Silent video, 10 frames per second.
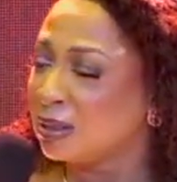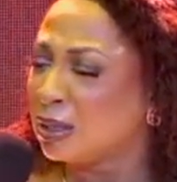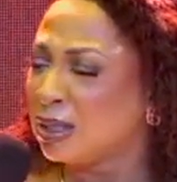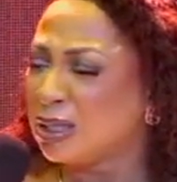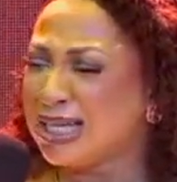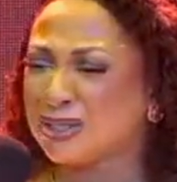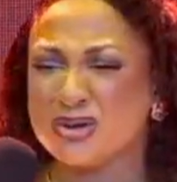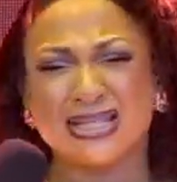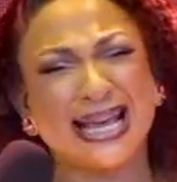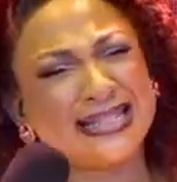let us
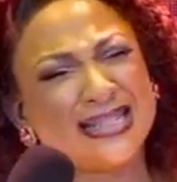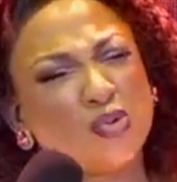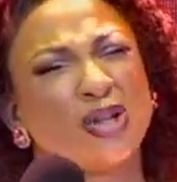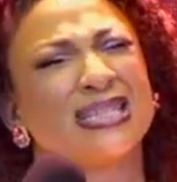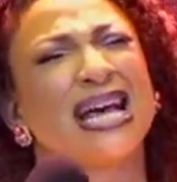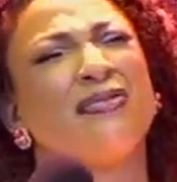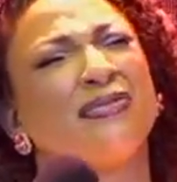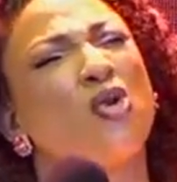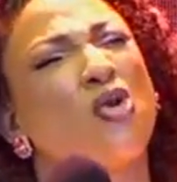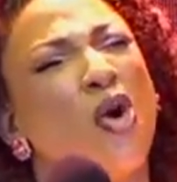get it once and
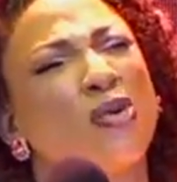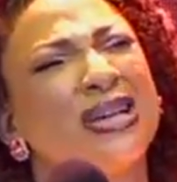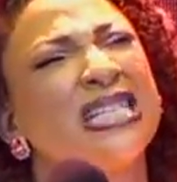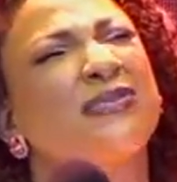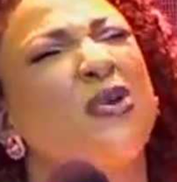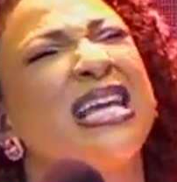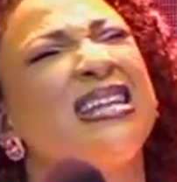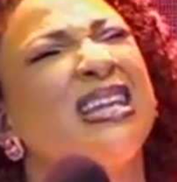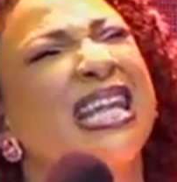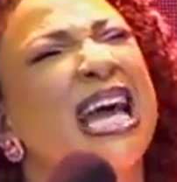for all. It's for a
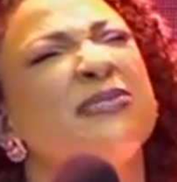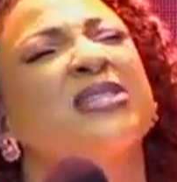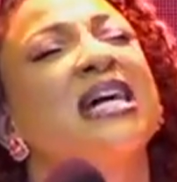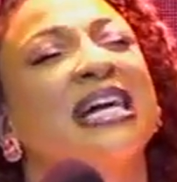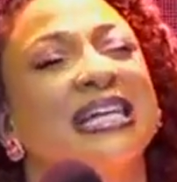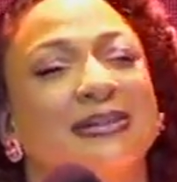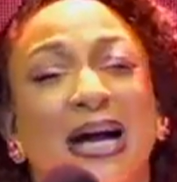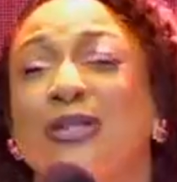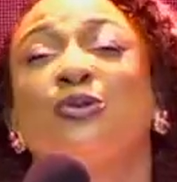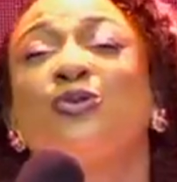lifetime. I
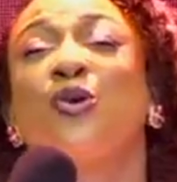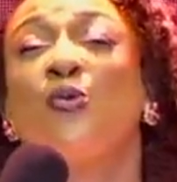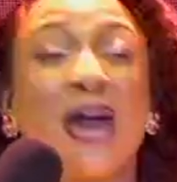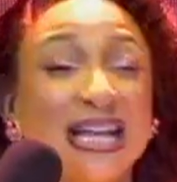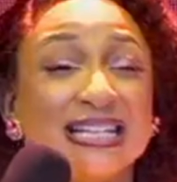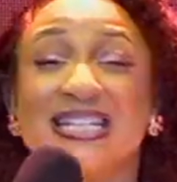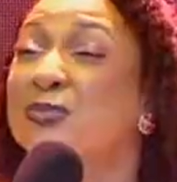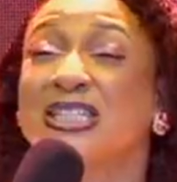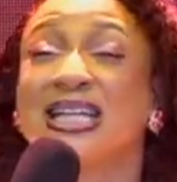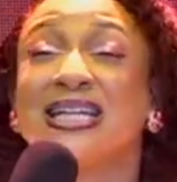don't know when the
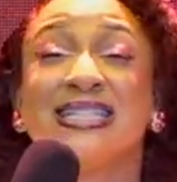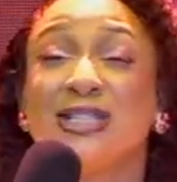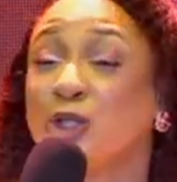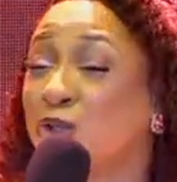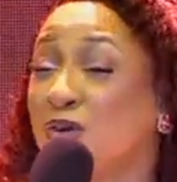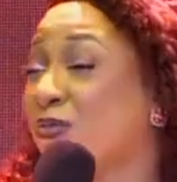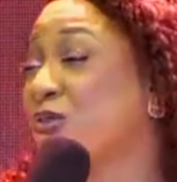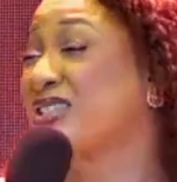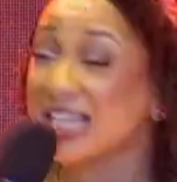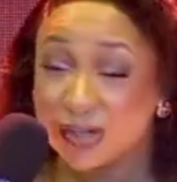special edition for
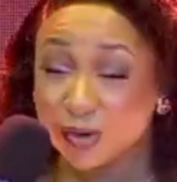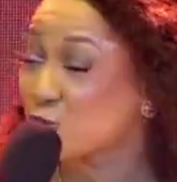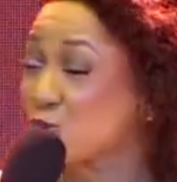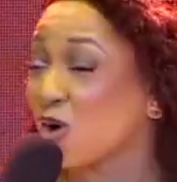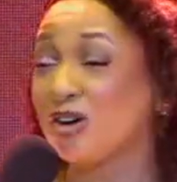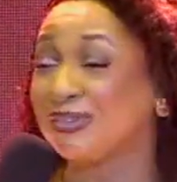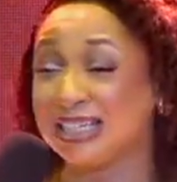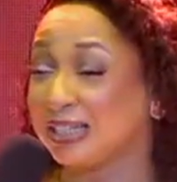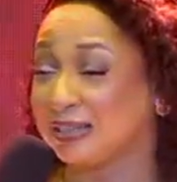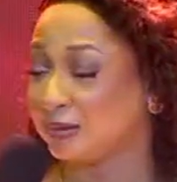singles will come
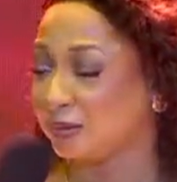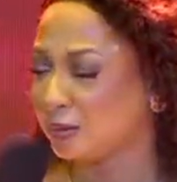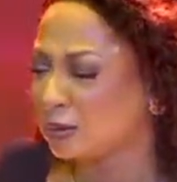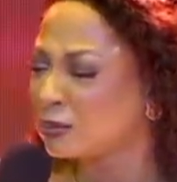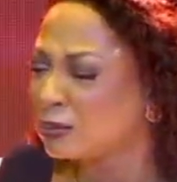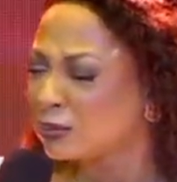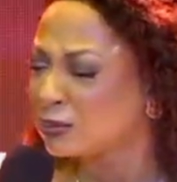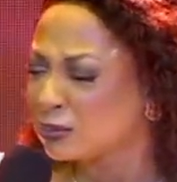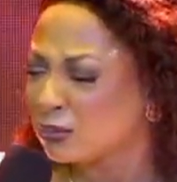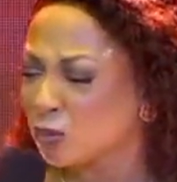again.
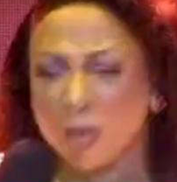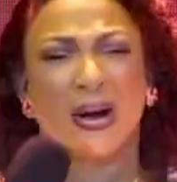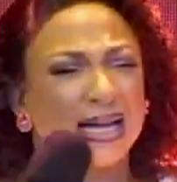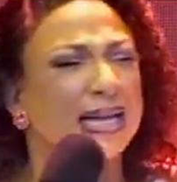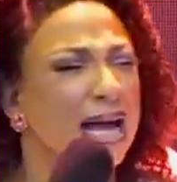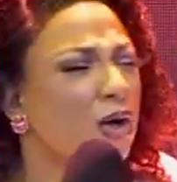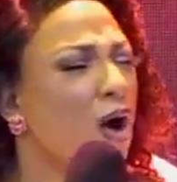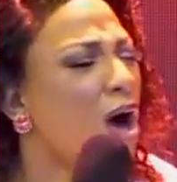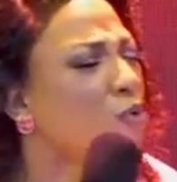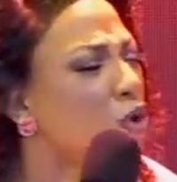Woman and our
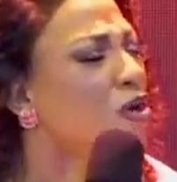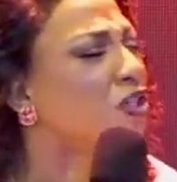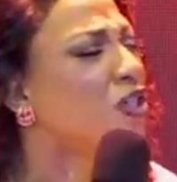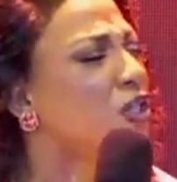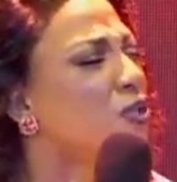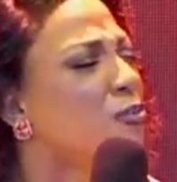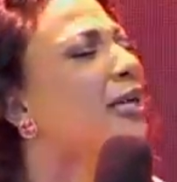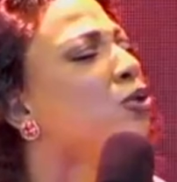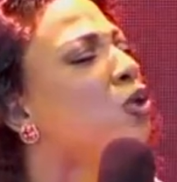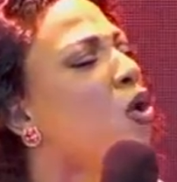God will continue, but I
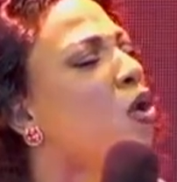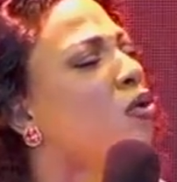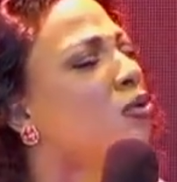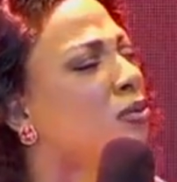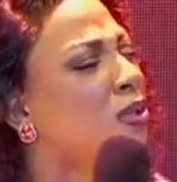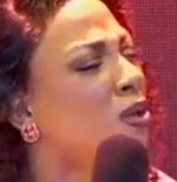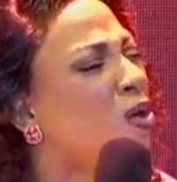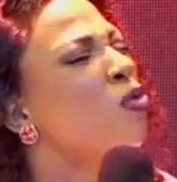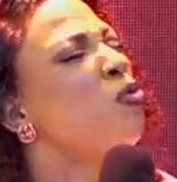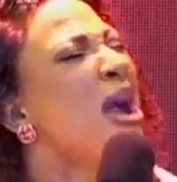don't know
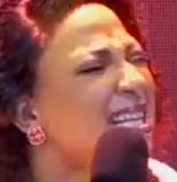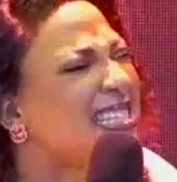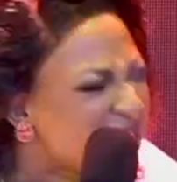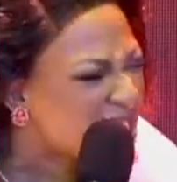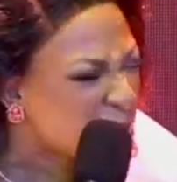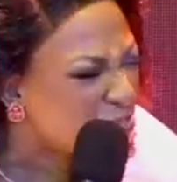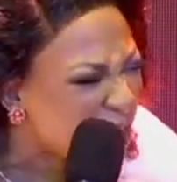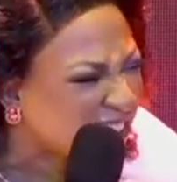when this special